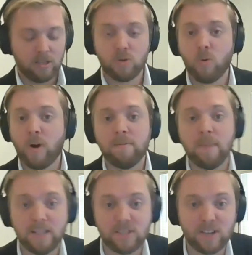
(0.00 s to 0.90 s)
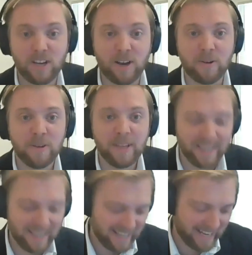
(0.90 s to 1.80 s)
20 minutes ago.
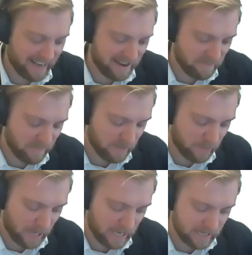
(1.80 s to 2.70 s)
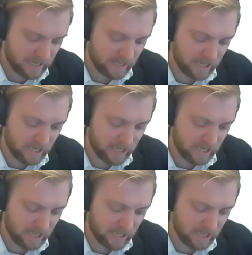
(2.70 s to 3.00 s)
But